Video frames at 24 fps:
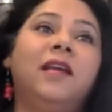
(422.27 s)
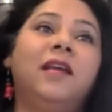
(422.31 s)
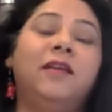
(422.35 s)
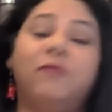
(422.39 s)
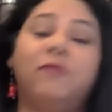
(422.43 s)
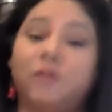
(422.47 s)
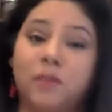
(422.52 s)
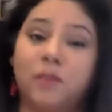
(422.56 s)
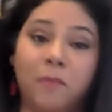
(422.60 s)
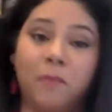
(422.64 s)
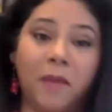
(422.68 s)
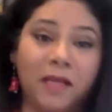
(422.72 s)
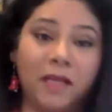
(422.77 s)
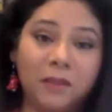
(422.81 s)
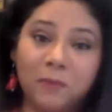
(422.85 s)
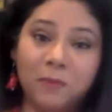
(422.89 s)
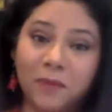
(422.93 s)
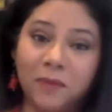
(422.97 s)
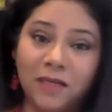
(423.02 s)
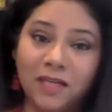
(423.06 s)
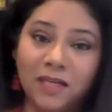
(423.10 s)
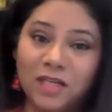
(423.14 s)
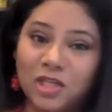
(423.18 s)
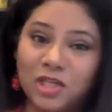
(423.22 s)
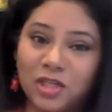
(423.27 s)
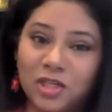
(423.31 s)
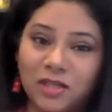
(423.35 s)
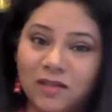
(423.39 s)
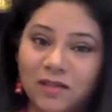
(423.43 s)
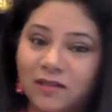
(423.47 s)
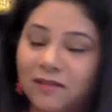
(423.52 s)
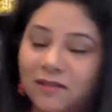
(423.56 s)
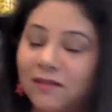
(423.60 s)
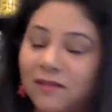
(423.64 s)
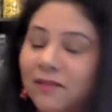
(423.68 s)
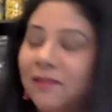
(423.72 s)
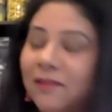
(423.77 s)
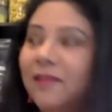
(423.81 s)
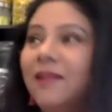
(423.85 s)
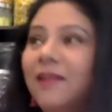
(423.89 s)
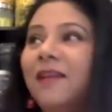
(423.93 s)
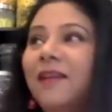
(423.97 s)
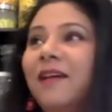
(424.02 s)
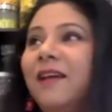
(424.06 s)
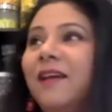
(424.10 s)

he was a mathematician,